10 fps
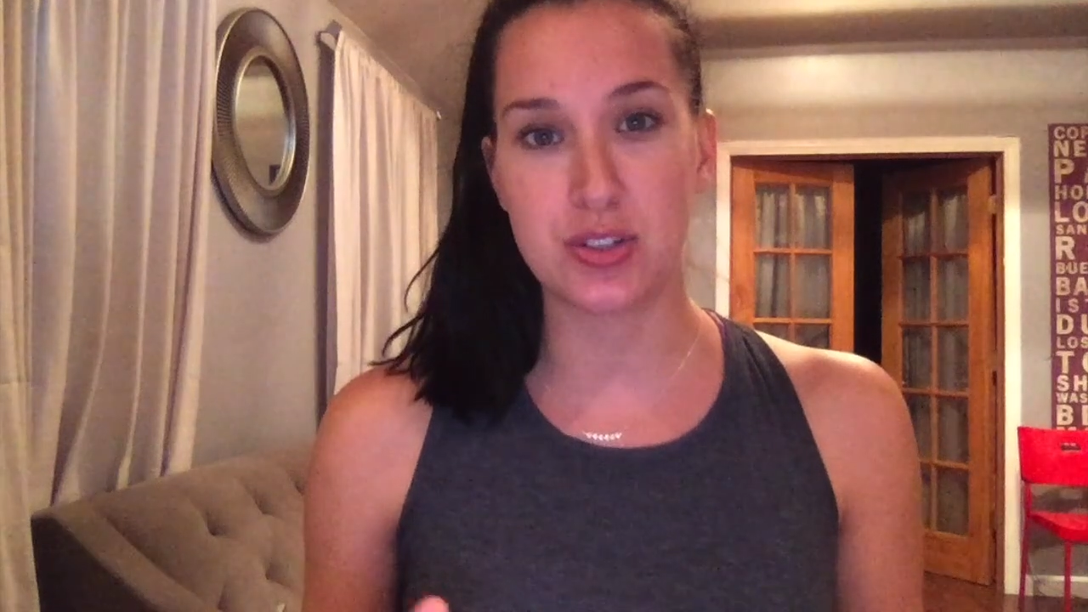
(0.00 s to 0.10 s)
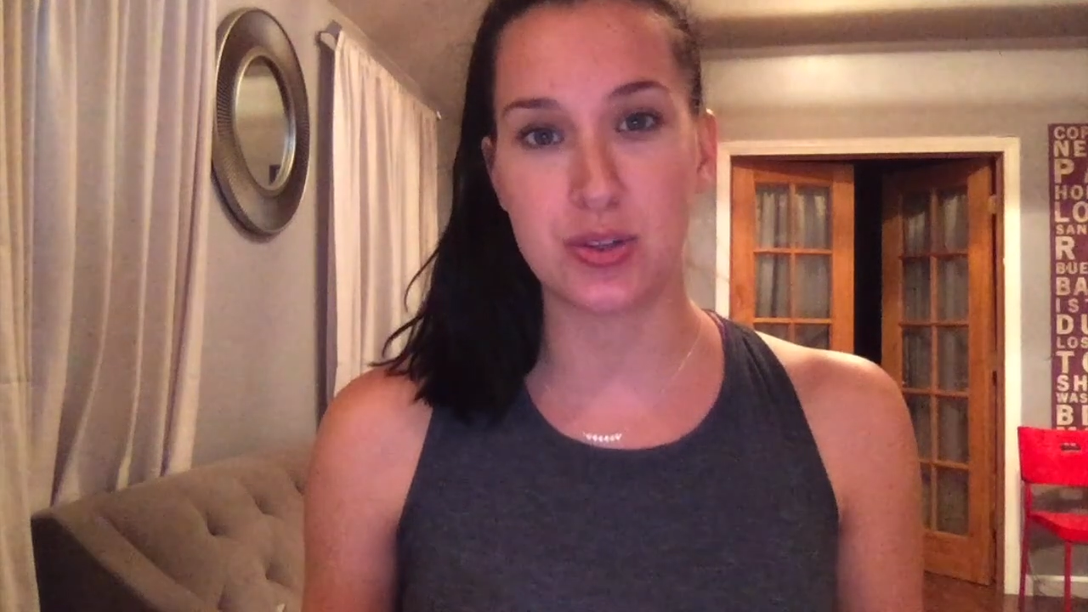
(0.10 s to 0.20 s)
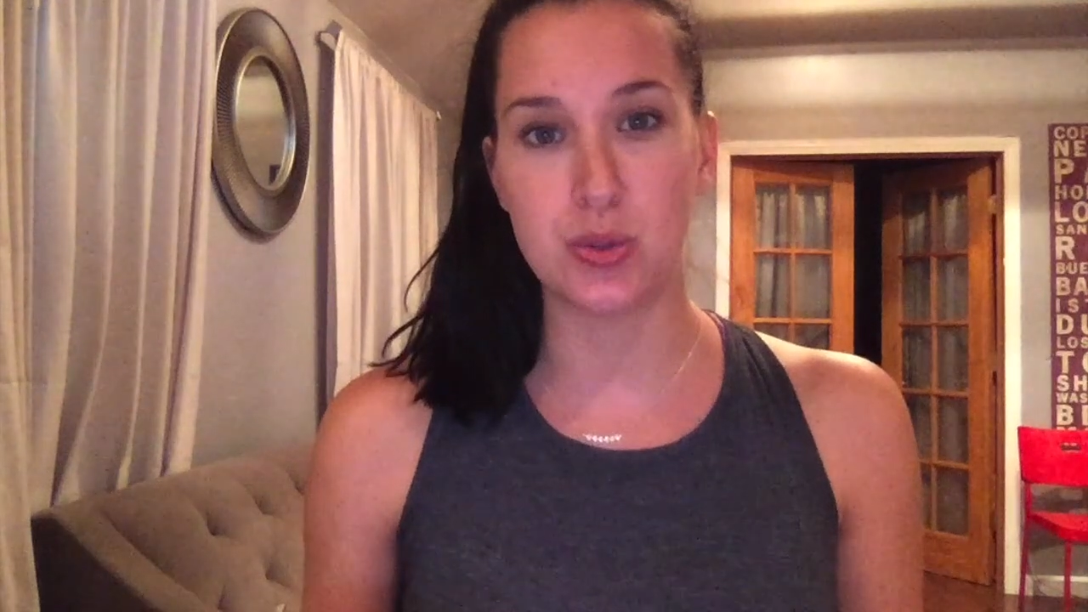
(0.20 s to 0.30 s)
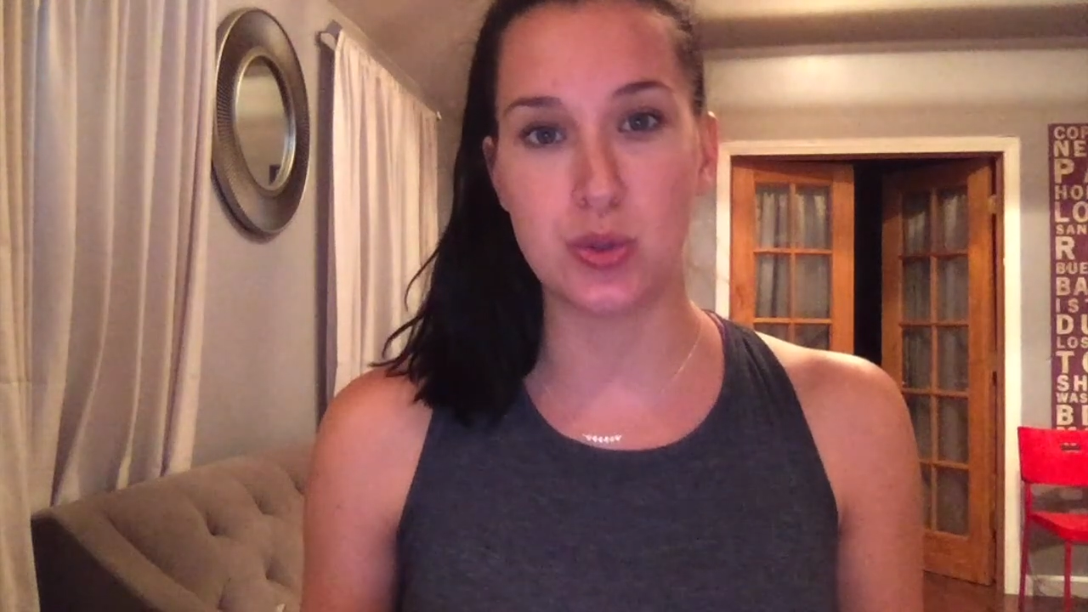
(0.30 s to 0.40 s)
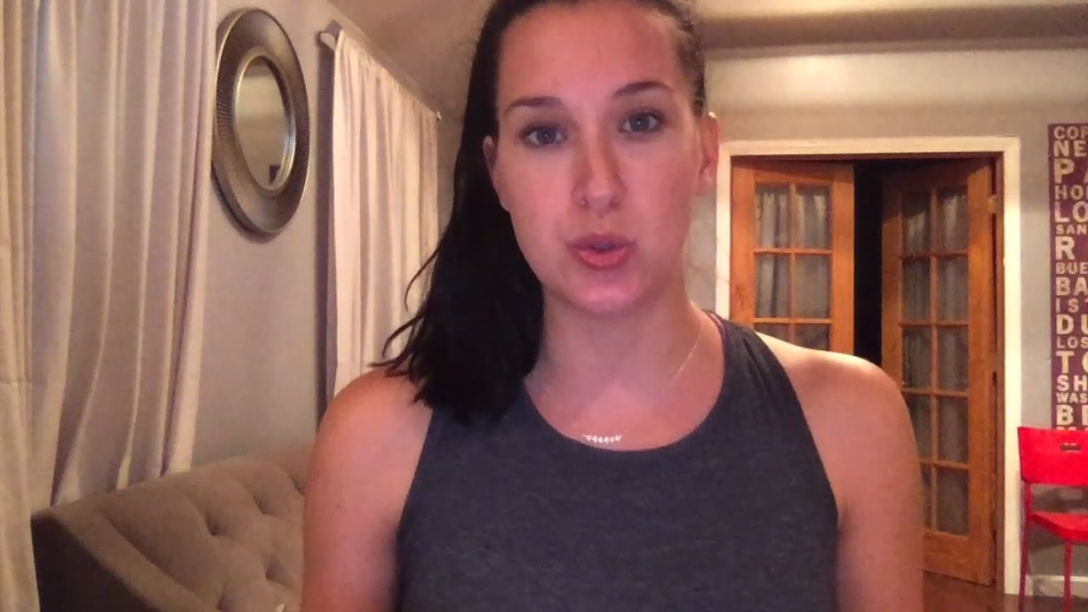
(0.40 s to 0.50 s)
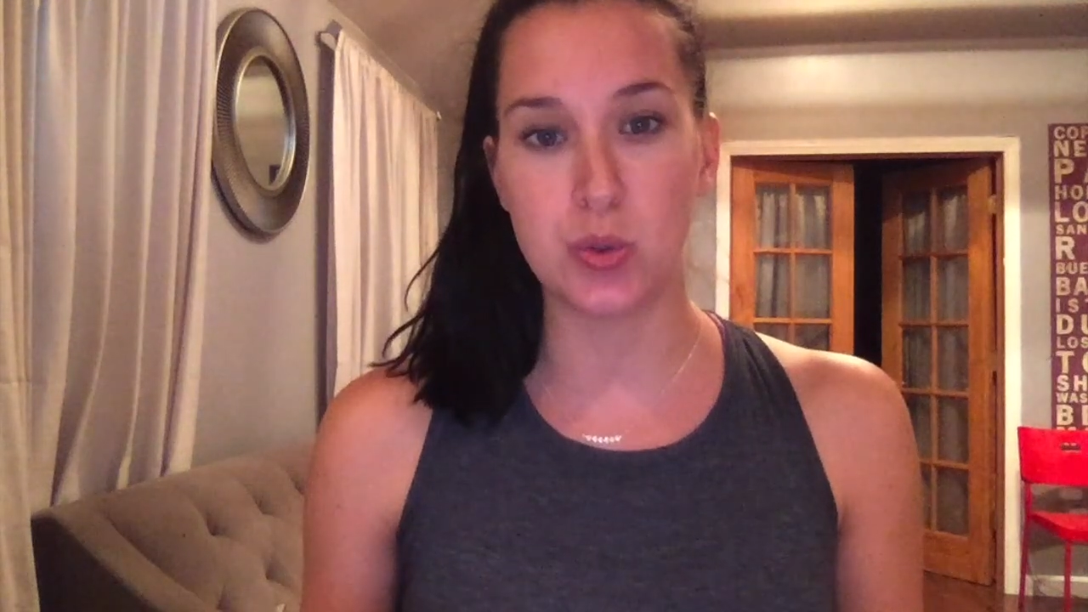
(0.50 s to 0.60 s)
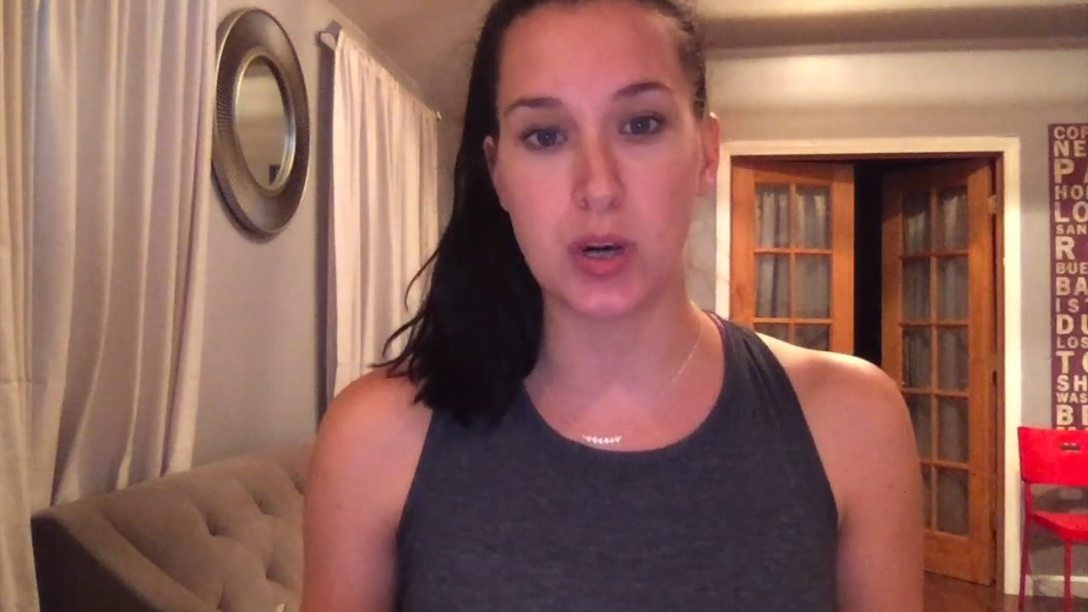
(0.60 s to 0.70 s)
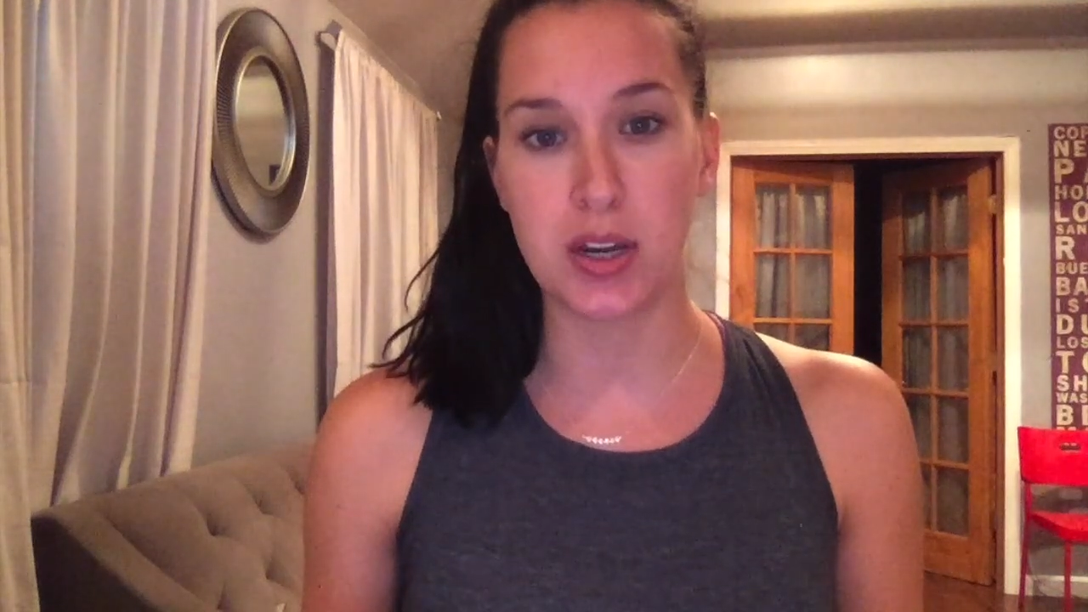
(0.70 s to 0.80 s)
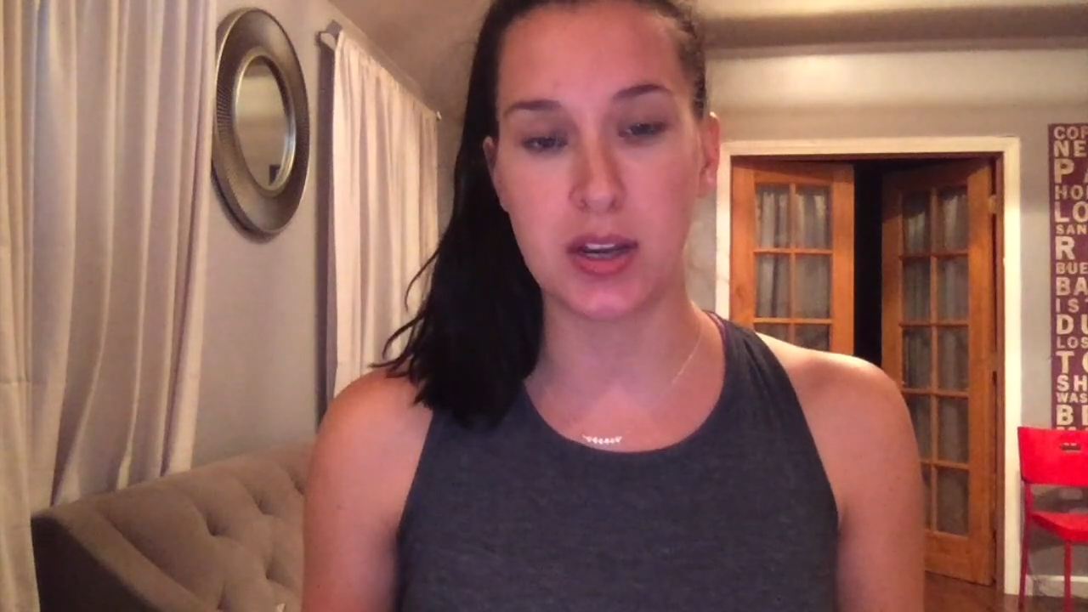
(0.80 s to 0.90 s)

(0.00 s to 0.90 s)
to